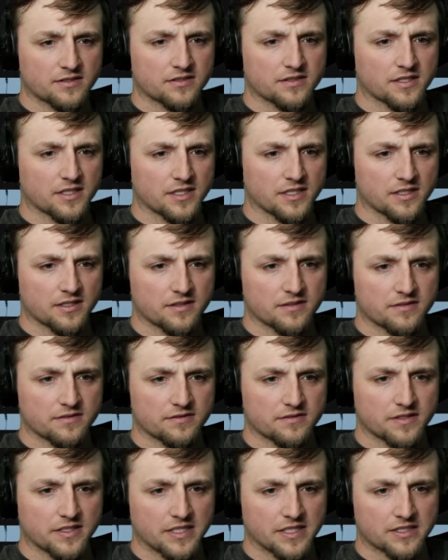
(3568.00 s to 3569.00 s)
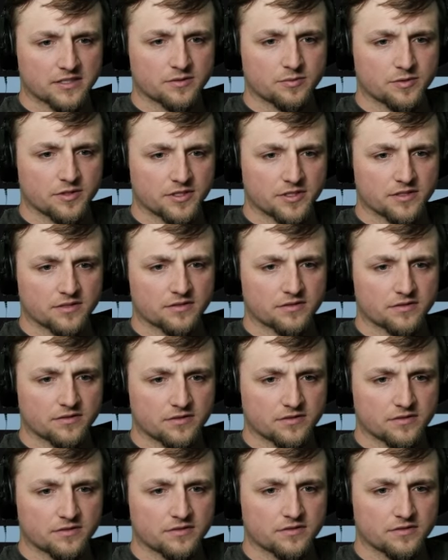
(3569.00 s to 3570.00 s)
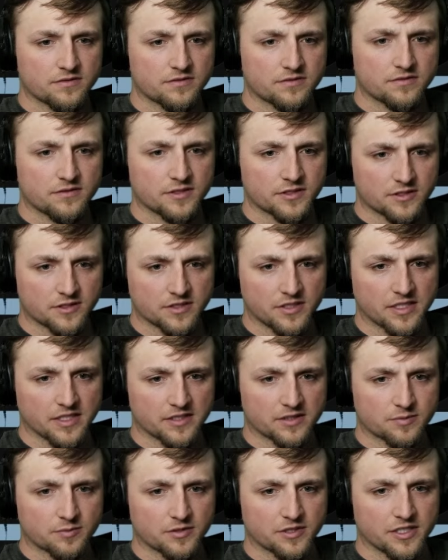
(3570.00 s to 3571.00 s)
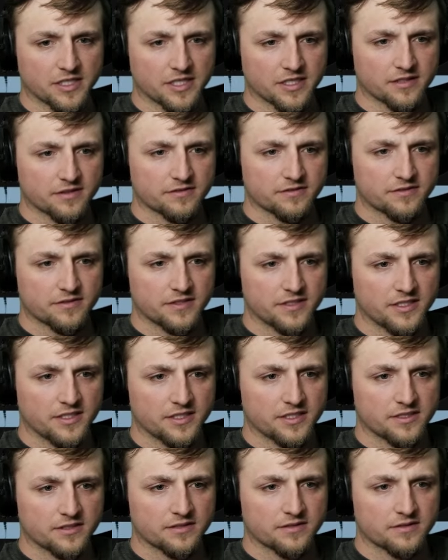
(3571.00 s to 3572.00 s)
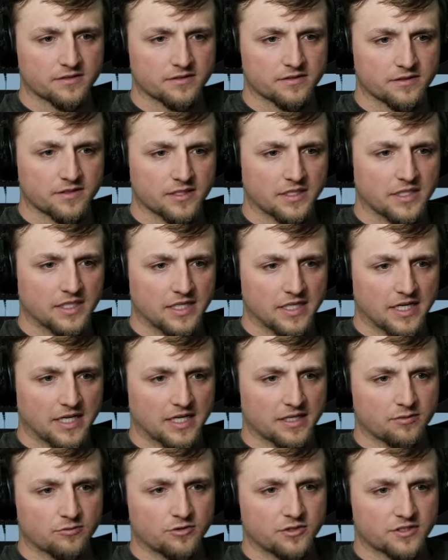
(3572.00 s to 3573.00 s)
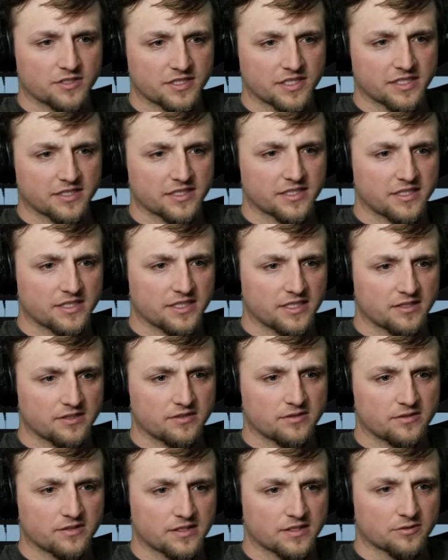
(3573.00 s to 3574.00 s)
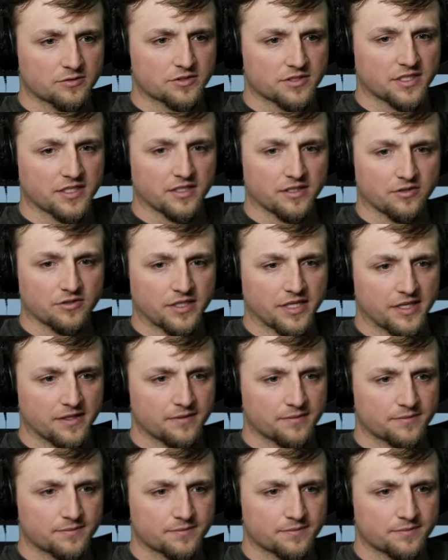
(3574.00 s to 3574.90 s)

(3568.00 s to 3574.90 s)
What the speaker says: of expers, first expert end here. And we'll say like this, and then we'll say okay.